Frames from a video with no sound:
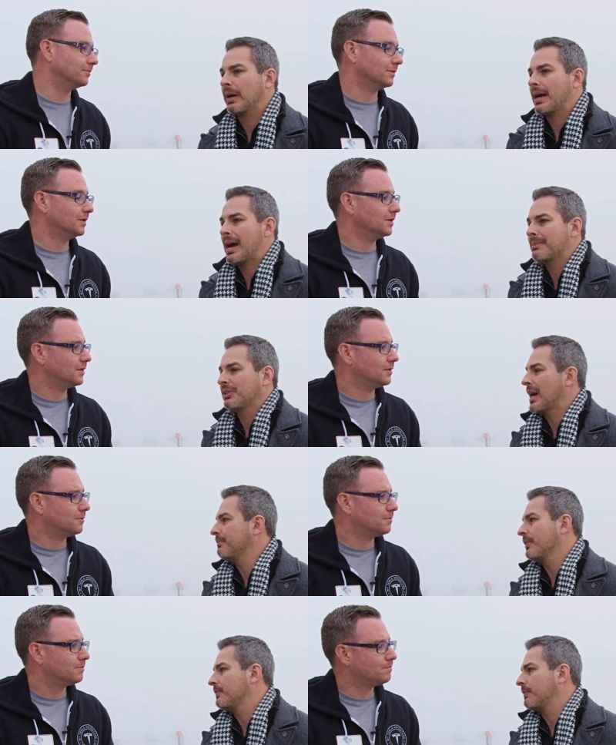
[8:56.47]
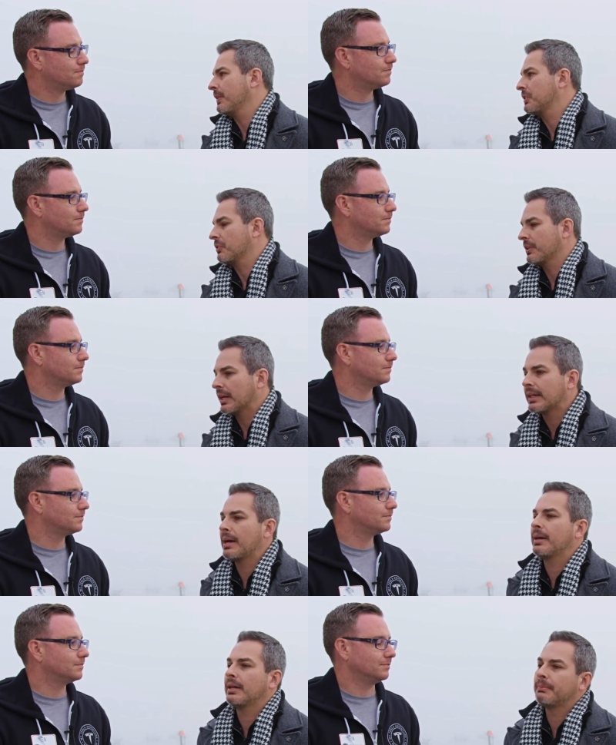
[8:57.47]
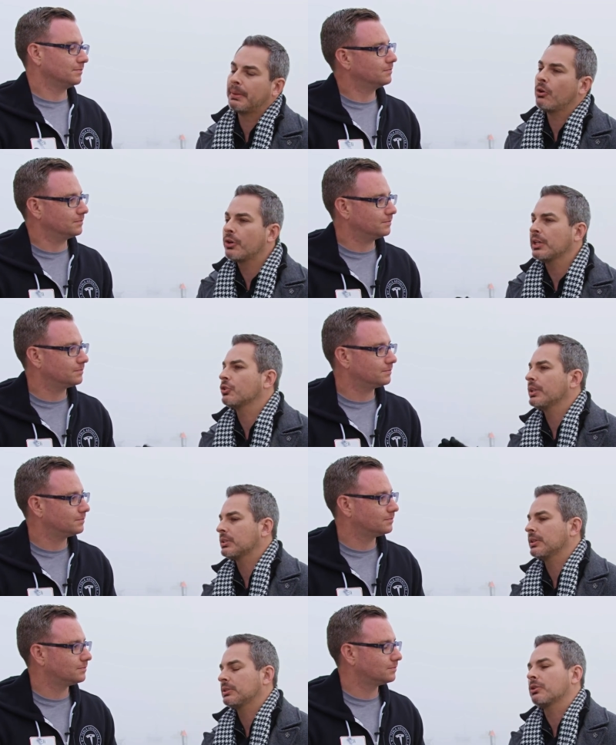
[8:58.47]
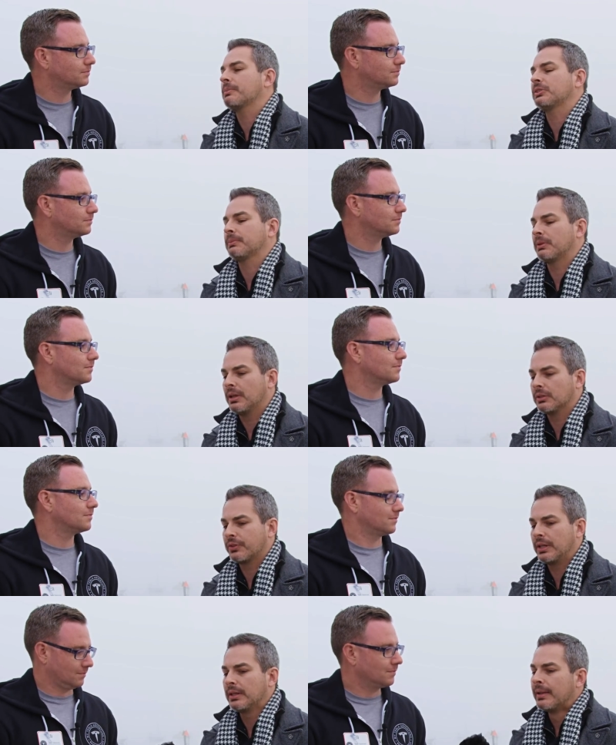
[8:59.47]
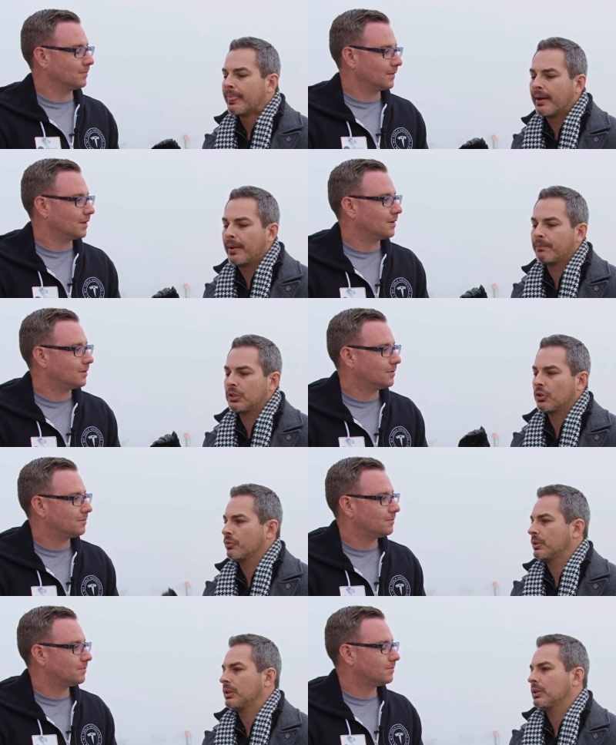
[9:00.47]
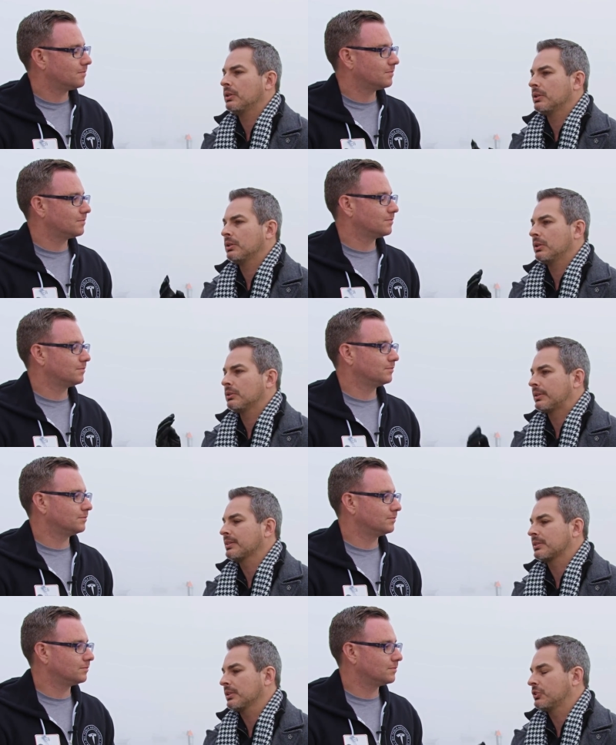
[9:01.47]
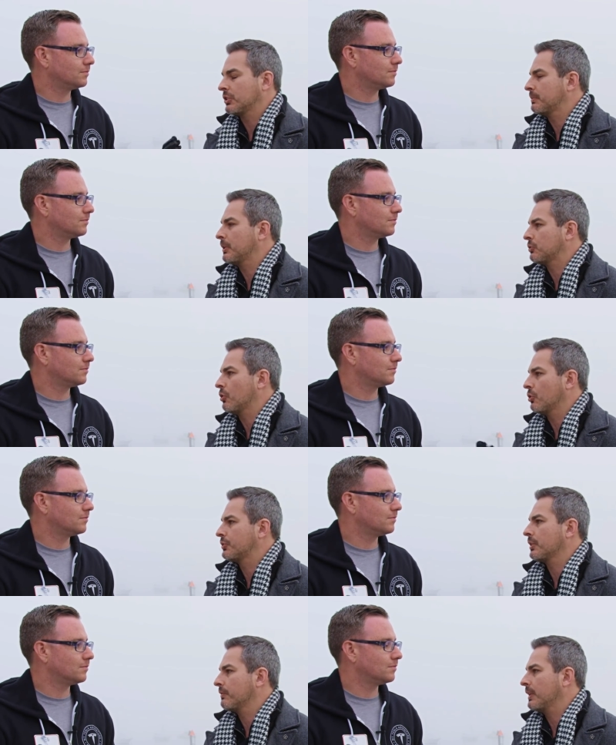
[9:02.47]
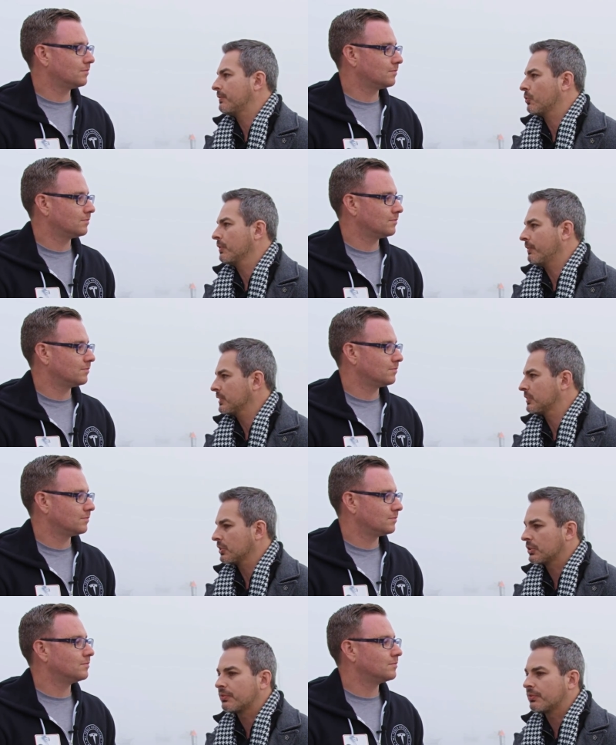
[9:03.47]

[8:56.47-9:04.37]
Speaker 1: I, am 50-50 on that. I, but okay, so let's, let's talk about about something else, right? Um, you know, Tesla is just about to host an event for investors